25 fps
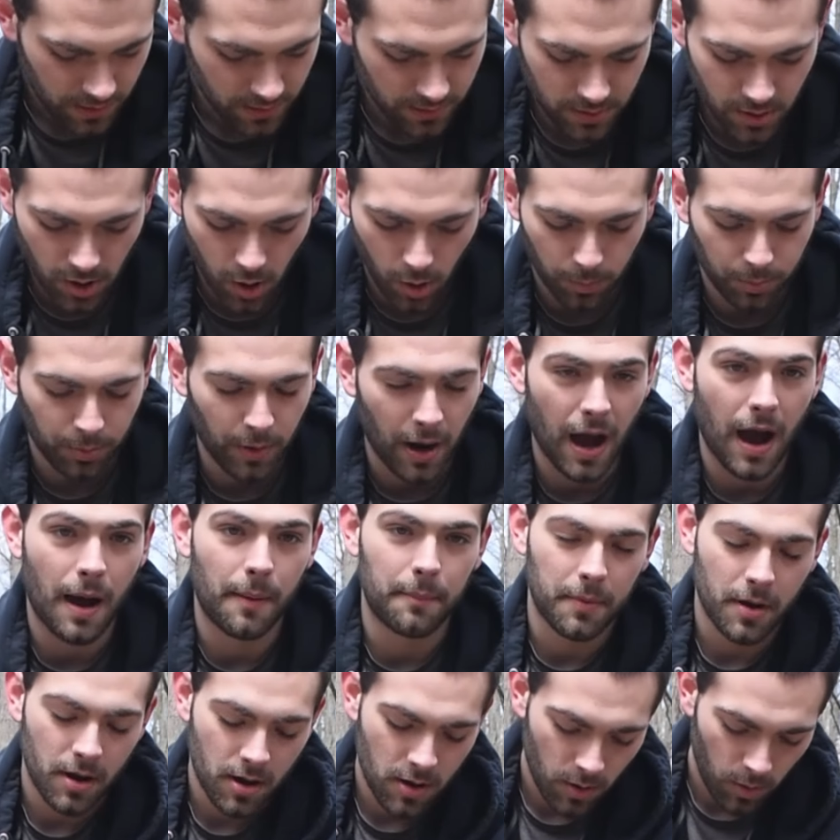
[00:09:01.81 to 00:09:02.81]
No
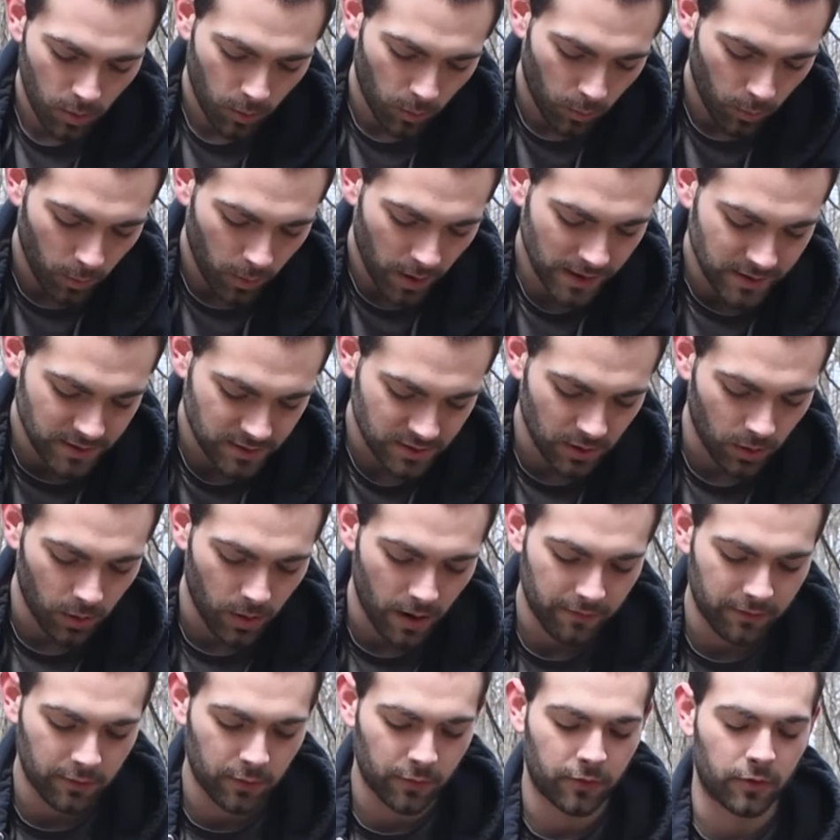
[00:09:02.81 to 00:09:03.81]
problem
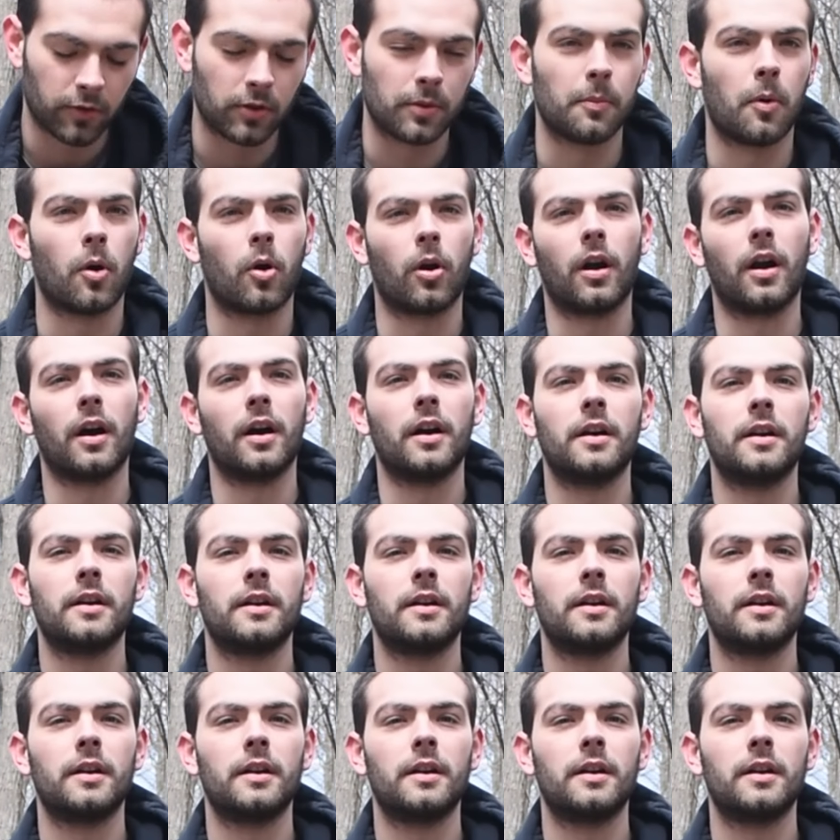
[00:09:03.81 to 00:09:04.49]
whatsoever for the Mora.